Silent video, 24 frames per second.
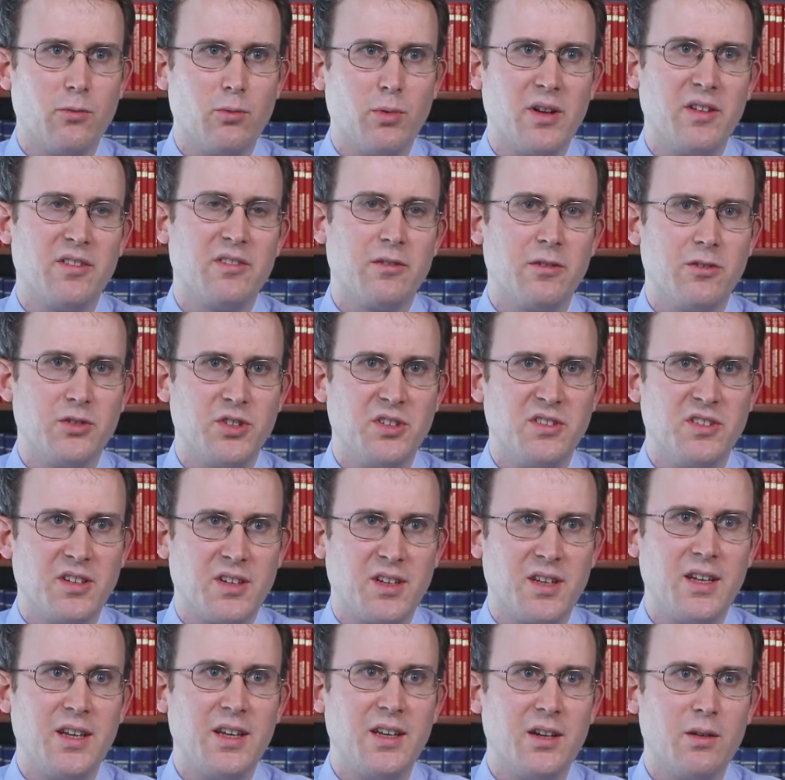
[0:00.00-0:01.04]
research is a
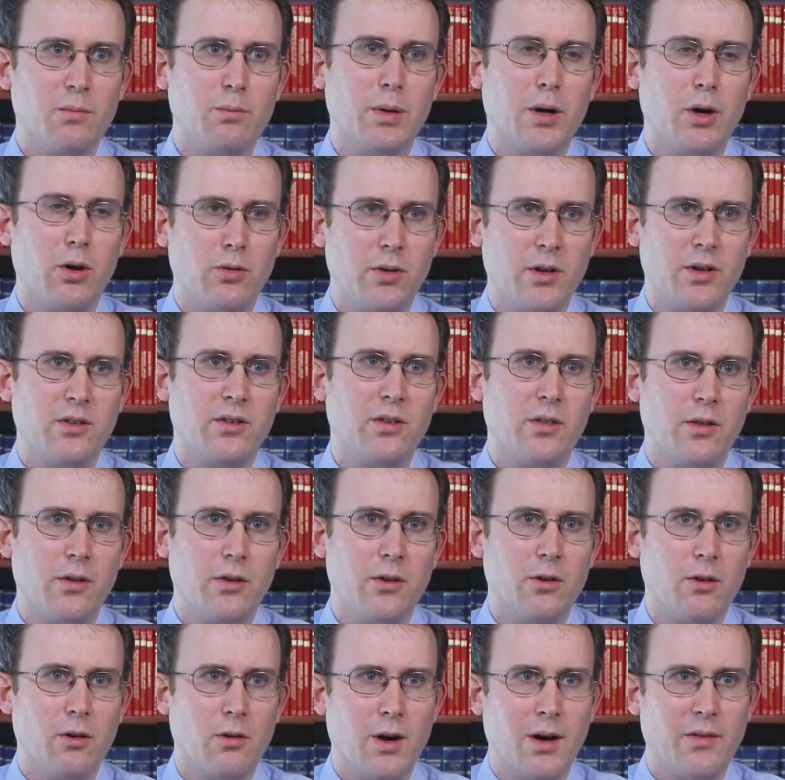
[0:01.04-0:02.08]
key component to the
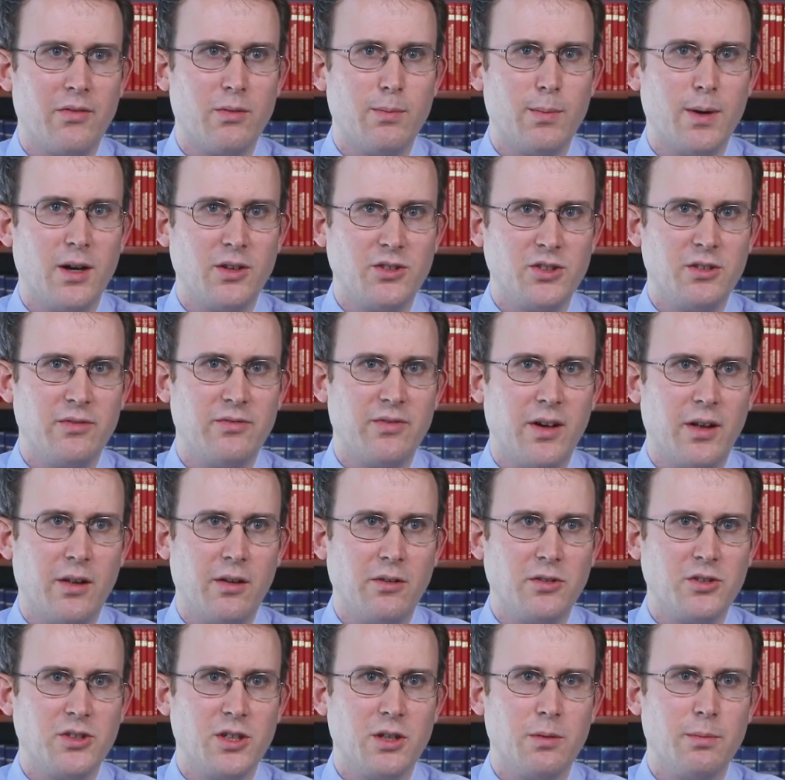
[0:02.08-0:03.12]
neuro-ophthalmology
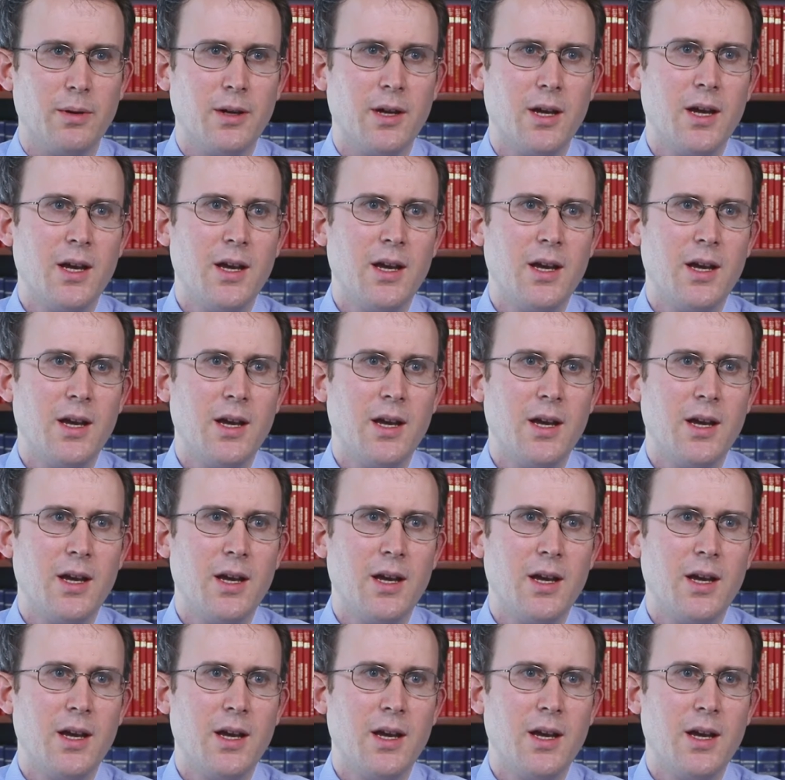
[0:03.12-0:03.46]
fellowship,